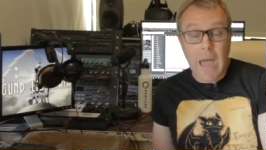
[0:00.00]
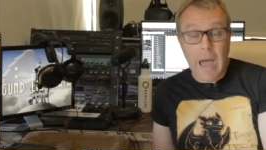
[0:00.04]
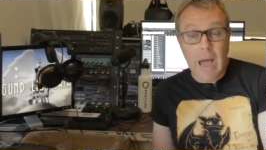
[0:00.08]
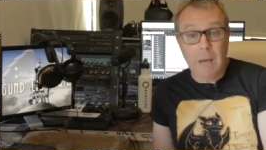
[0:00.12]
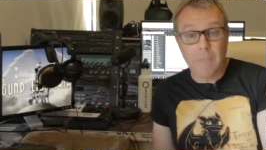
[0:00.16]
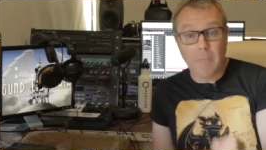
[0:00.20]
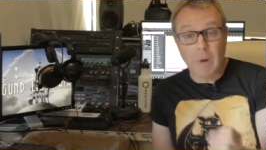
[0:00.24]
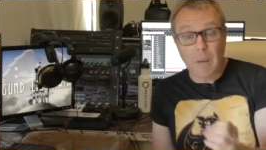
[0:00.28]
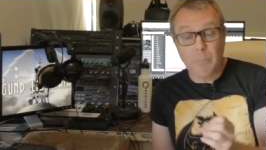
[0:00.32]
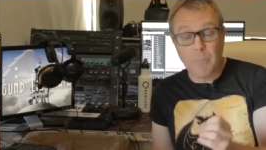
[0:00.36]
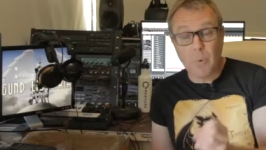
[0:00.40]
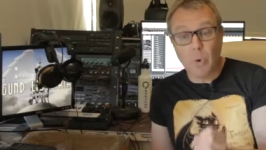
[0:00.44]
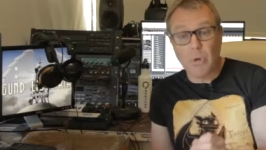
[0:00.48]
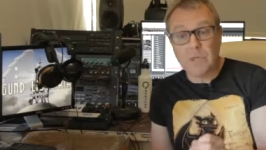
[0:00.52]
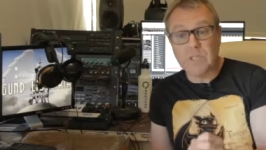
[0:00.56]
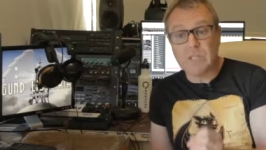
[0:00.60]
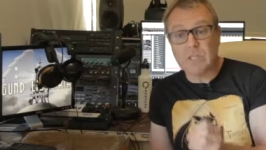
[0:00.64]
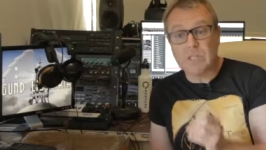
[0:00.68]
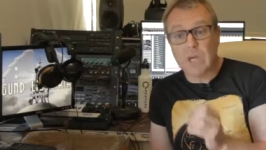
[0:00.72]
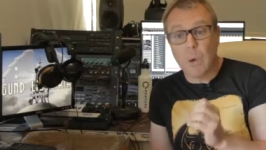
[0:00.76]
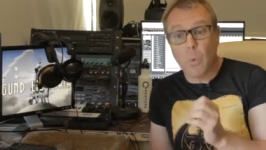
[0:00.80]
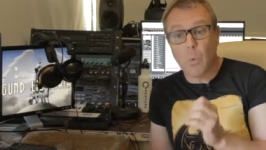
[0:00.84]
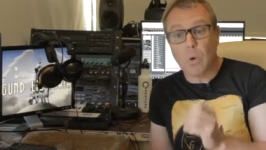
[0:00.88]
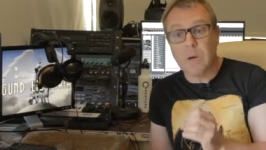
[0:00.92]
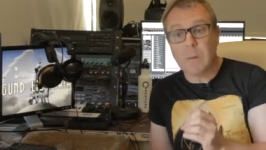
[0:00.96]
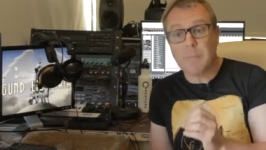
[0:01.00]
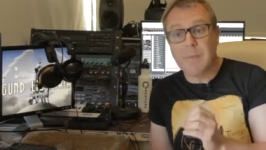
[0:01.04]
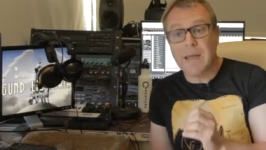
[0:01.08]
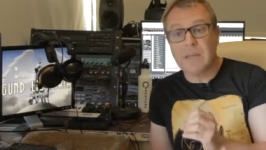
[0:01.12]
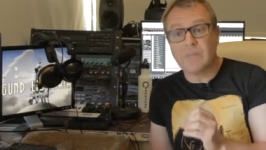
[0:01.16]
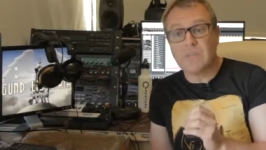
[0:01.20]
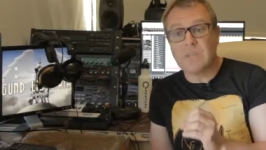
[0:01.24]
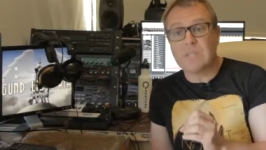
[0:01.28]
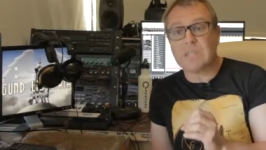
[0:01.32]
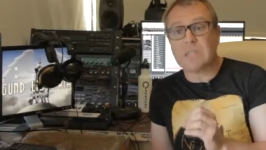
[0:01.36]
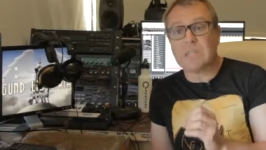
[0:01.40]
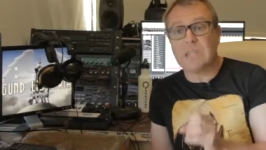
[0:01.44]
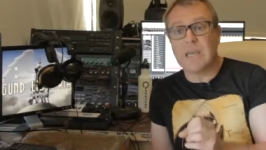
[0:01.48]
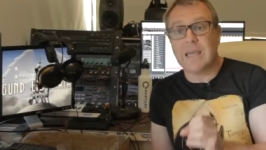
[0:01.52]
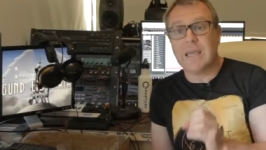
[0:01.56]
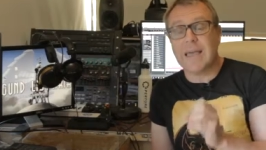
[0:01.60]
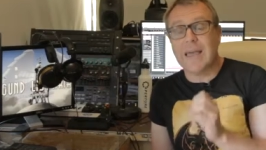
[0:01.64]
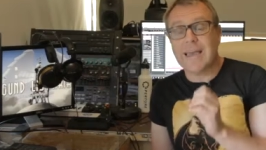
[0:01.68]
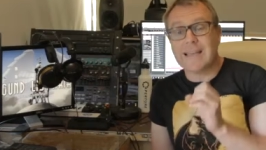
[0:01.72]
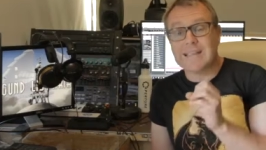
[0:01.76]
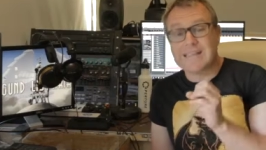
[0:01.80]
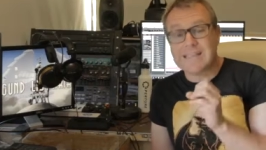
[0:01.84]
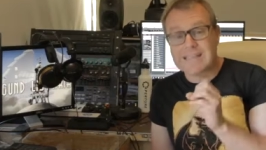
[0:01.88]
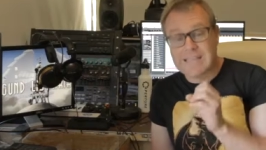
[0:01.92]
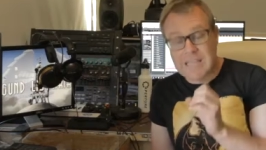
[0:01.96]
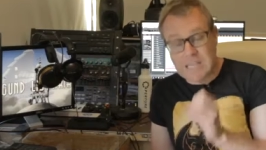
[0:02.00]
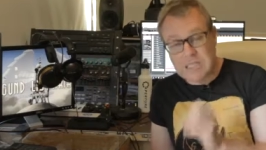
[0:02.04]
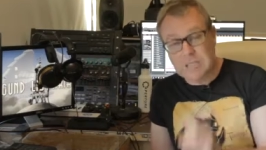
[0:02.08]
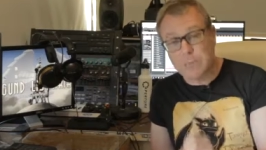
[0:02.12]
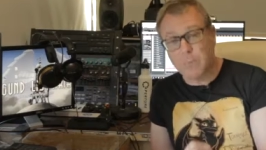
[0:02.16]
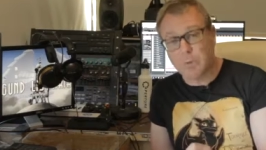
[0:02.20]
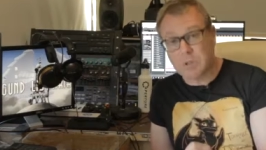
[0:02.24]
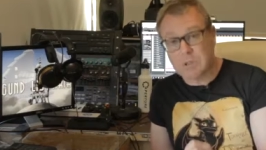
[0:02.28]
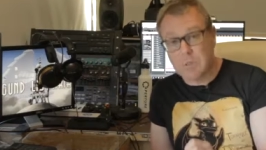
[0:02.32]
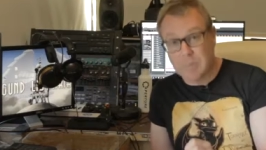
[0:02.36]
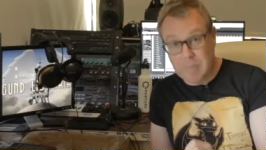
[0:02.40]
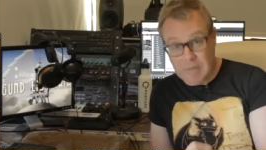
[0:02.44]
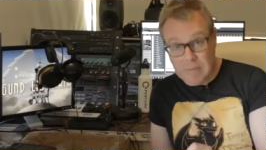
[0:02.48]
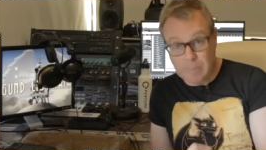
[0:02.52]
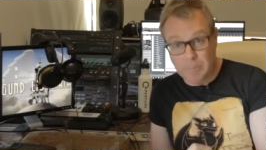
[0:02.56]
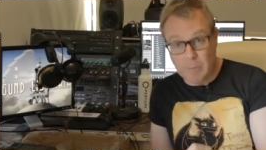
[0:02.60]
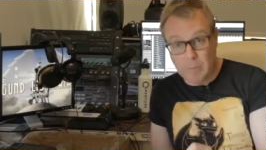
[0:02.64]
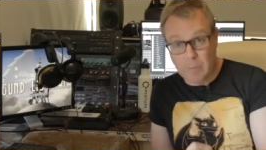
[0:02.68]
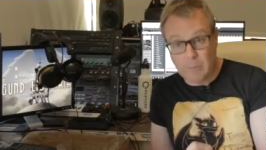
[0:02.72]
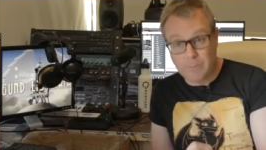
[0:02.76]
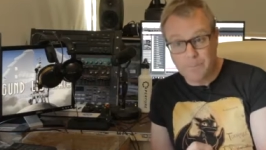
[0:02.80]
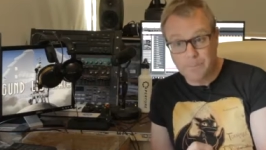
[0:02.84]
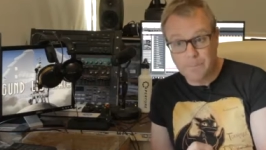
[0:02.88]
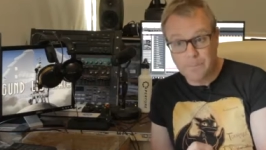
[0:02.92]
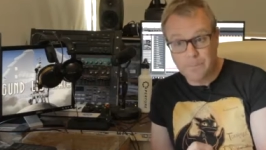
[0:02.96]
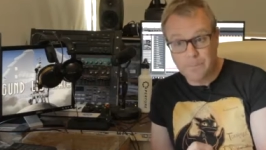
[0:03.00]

And my point is, I want to make this thing accessible to people.